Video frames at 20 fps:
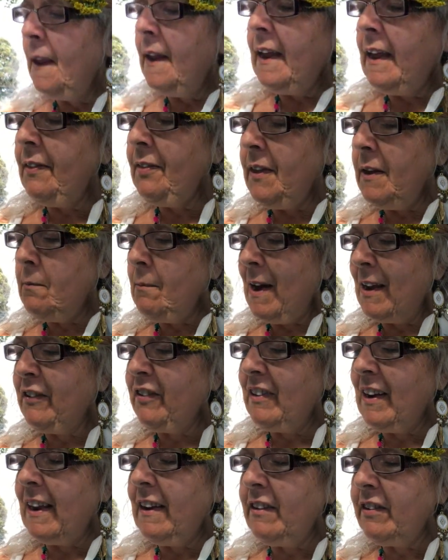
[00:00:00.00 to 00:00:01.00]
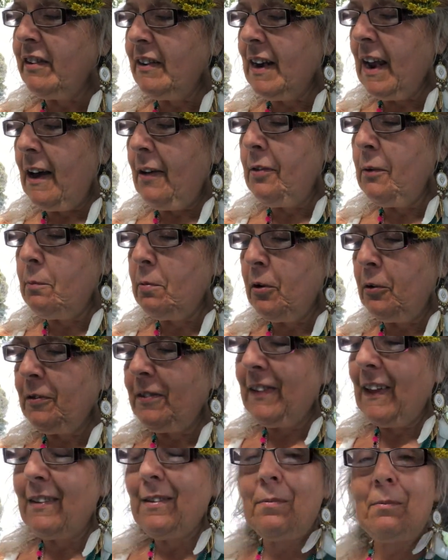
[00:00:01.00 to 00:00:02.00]
in the imagination how the
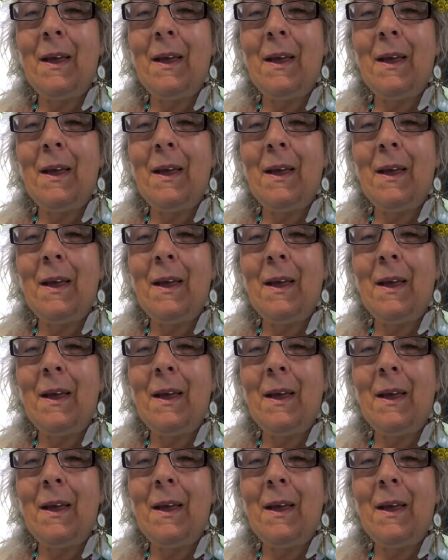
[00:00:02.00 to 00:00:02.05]
process